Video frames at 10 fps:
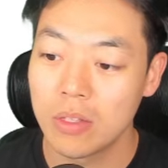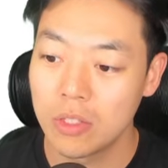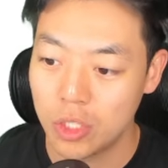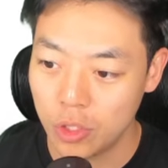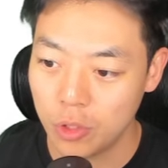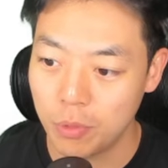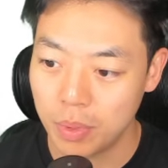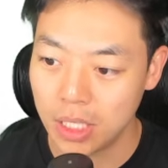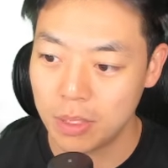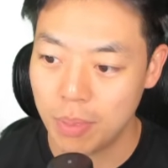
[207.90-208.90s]
2
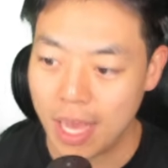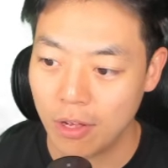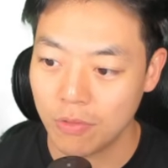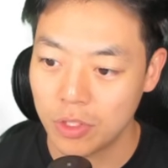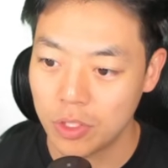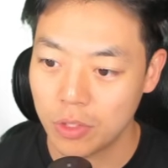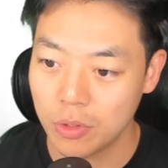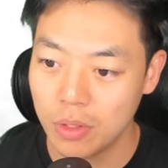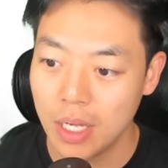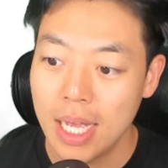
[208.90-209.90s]
plus pi over
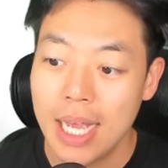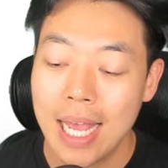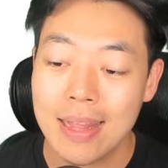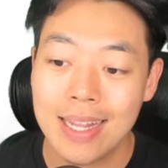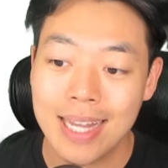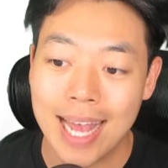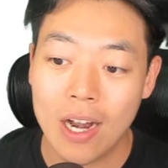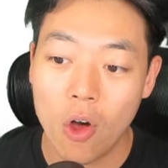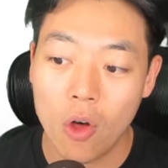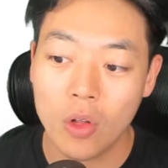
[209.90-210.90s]
2, and then that
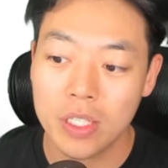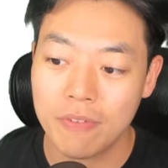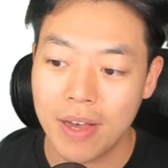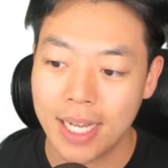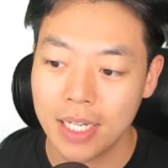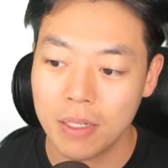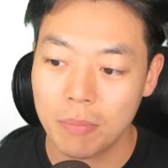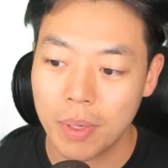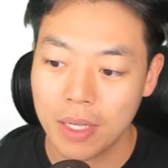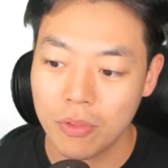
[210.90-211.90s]
all divided
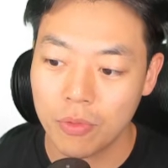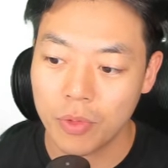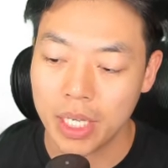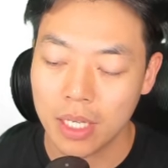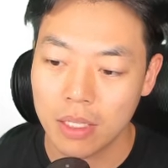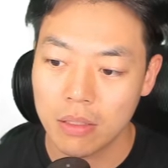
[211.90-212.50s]
by 3.